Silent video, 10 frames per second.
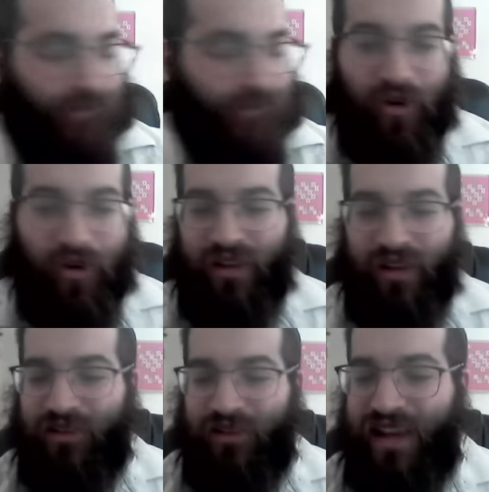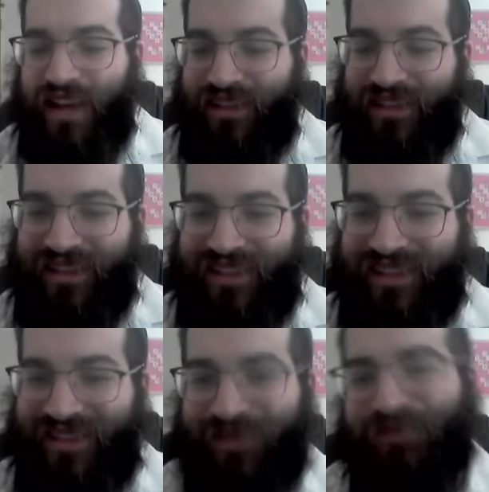Okay, so
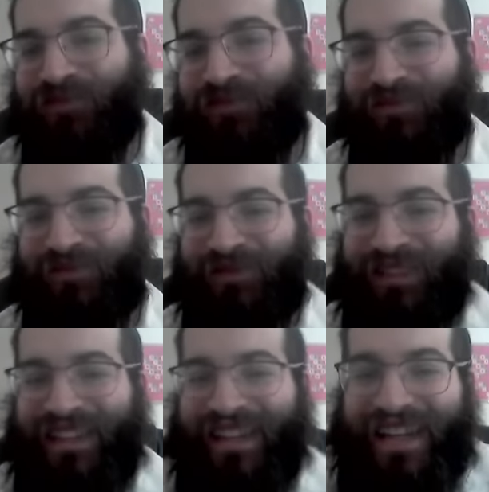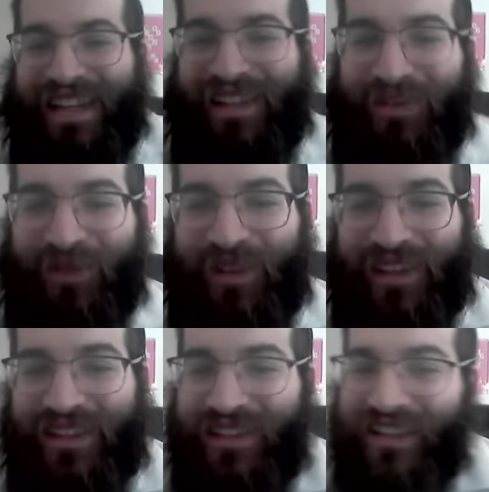that's it for
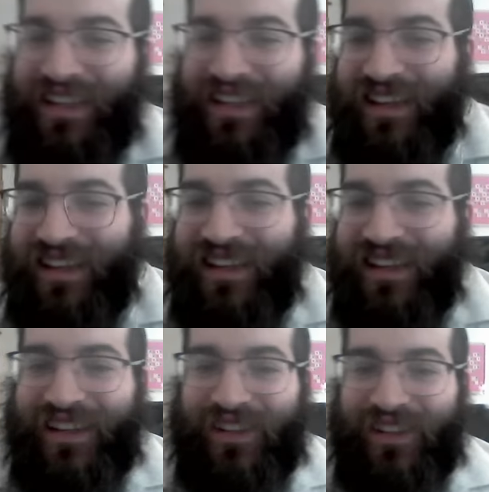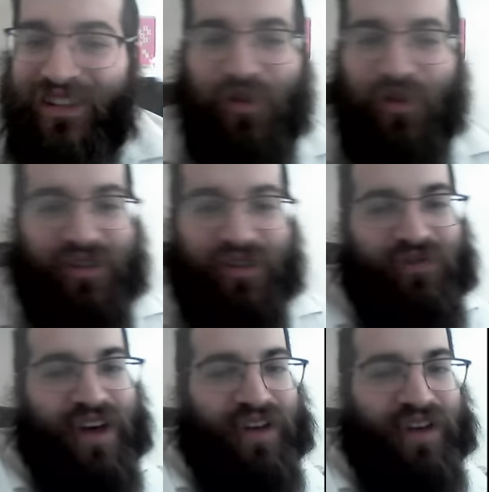this short
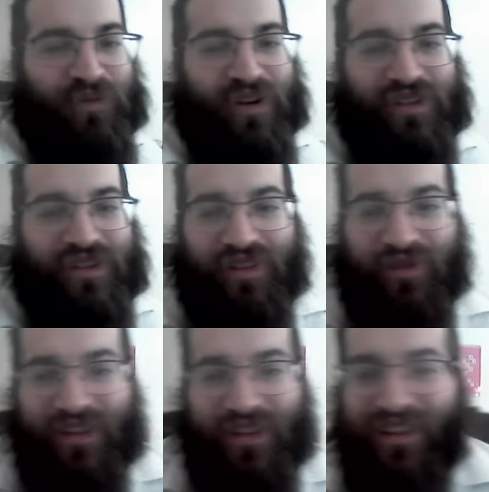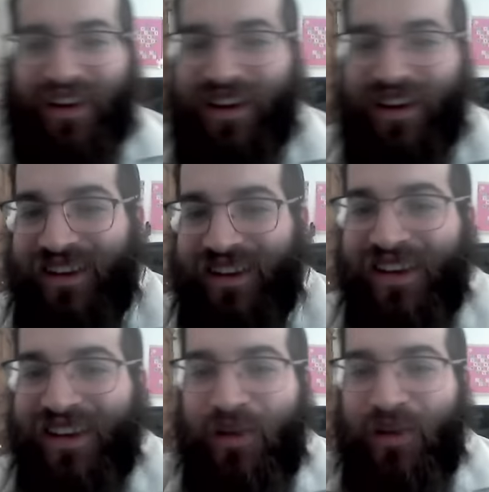5-part series on
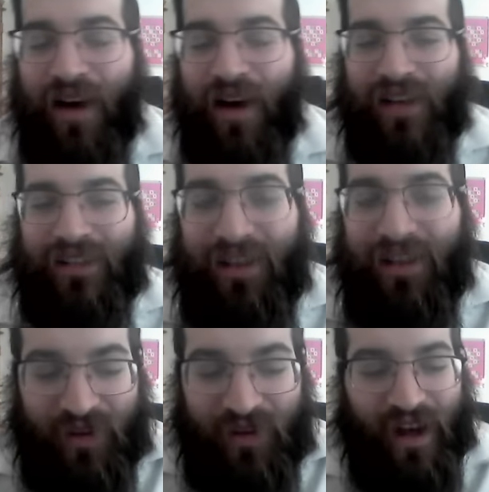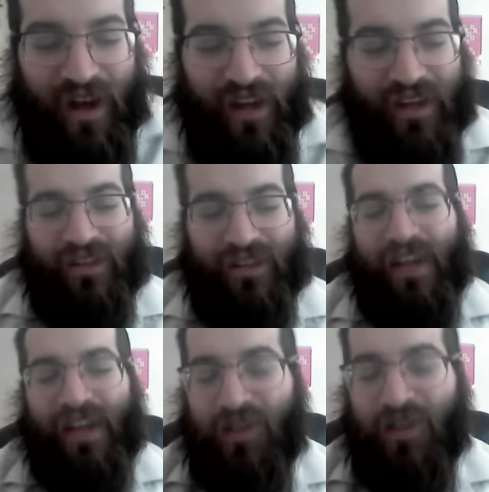positivity bias
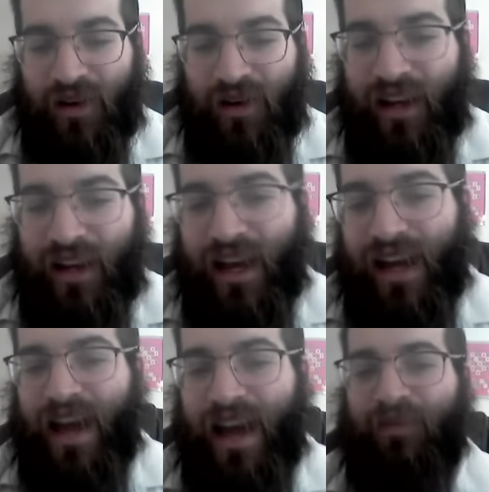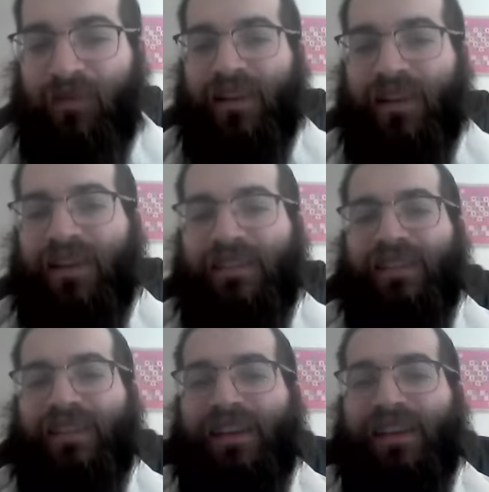and joy and happiness.